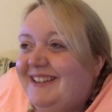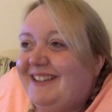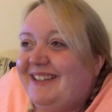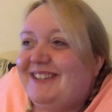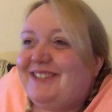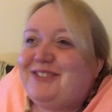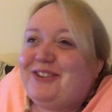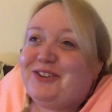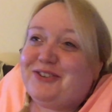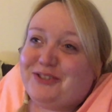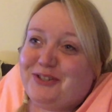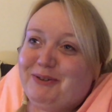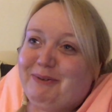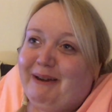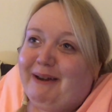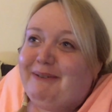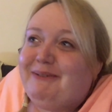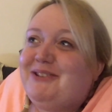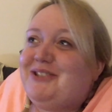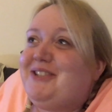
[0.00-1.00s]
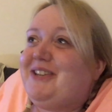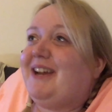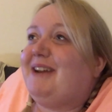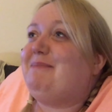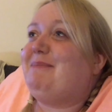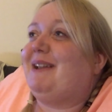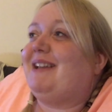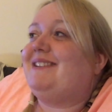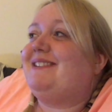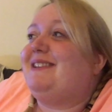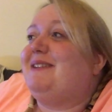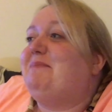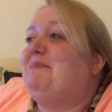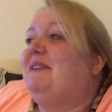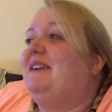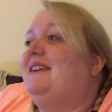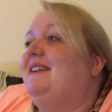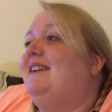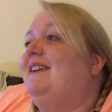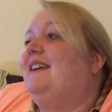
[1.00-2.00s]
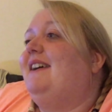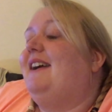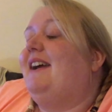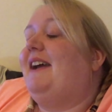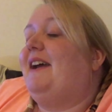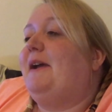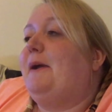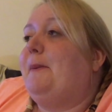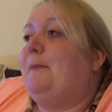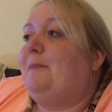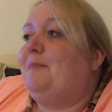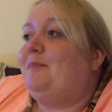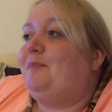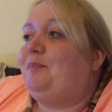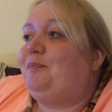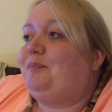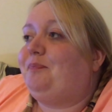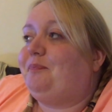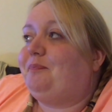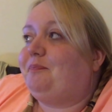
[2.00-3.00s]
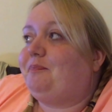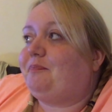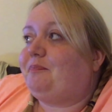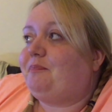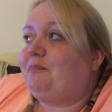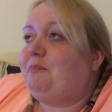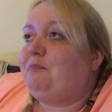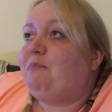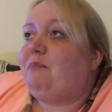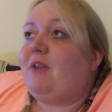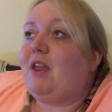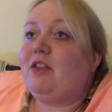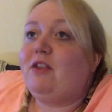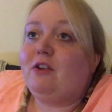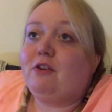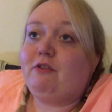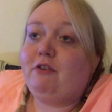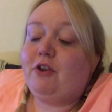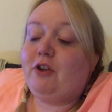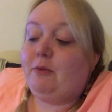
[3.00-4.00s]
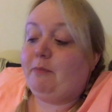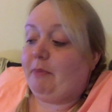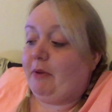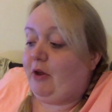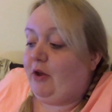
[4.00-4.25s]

He's got 2 hours yet, bless him. The group